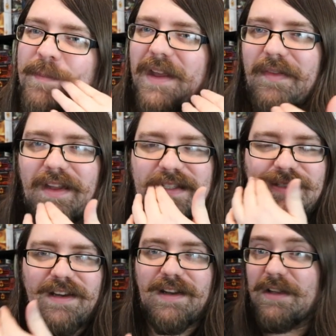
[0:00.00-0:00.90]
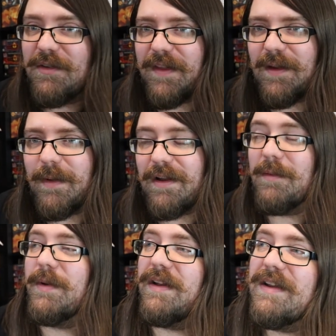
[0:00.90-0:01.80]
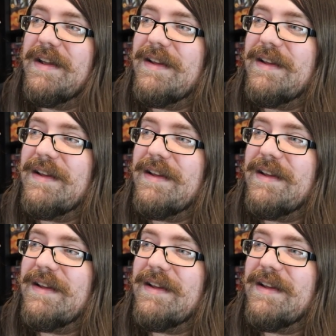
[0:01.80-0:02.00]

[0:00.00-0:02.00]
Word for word: And that's not I do think about it, but